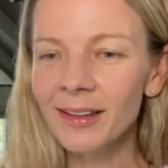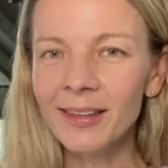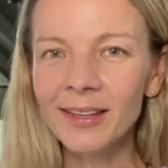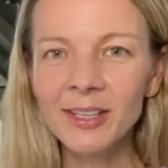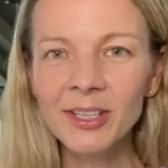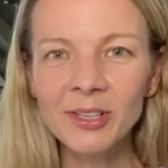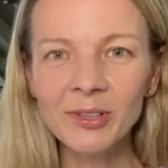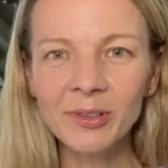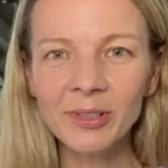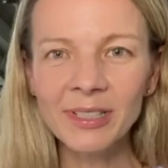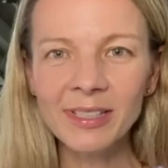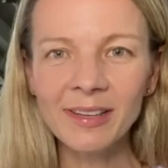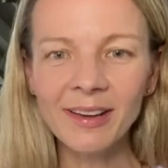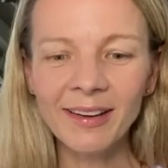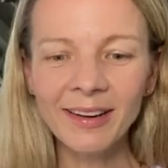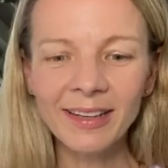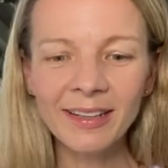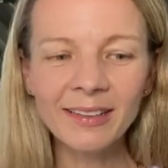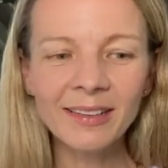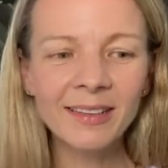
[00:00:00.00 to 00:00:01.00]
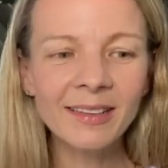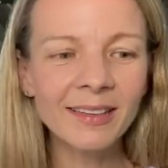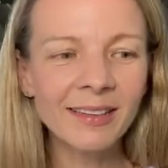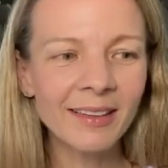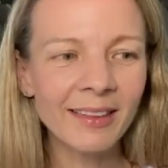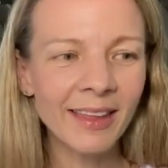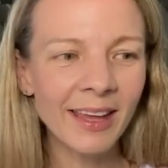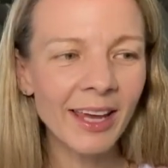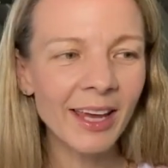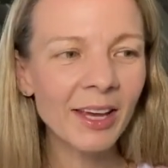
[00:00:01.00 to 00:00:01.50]
too exciting
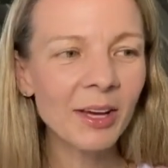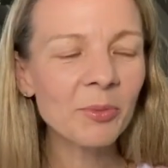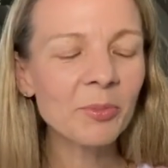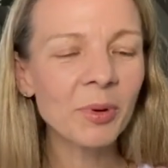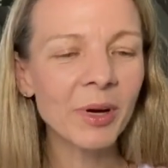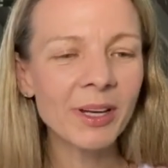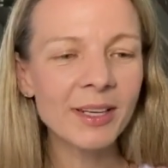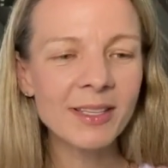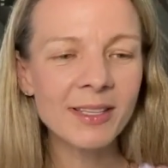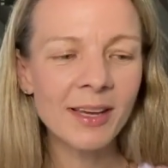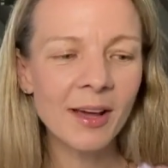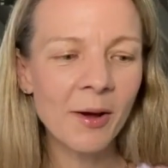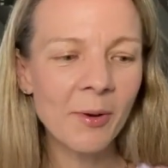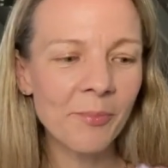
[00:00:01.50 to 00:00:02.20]
there, but